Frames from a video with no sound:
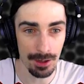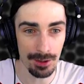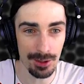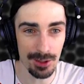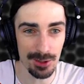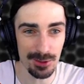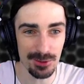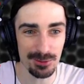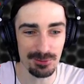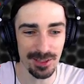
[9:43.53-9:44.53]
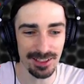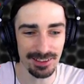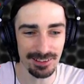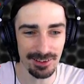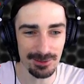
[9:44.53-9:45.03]
Oh,
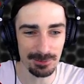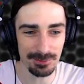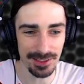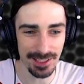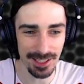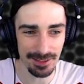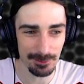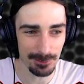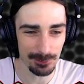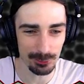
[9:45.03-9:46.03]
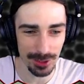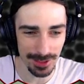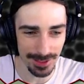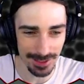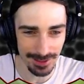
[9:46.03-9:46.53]
I can't,
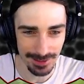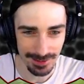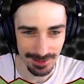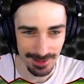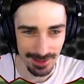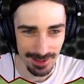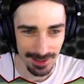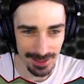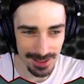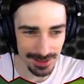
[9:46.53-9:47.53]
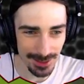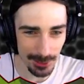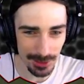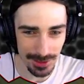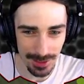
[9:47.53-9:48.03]
really? It's
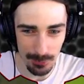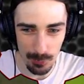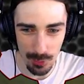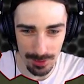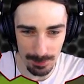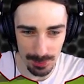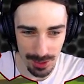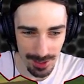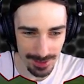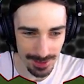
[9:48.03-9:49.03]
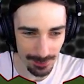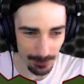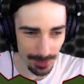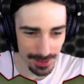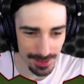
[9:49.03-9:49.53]
literally a one block
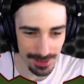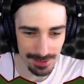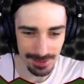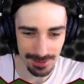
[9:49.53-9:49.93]
difference?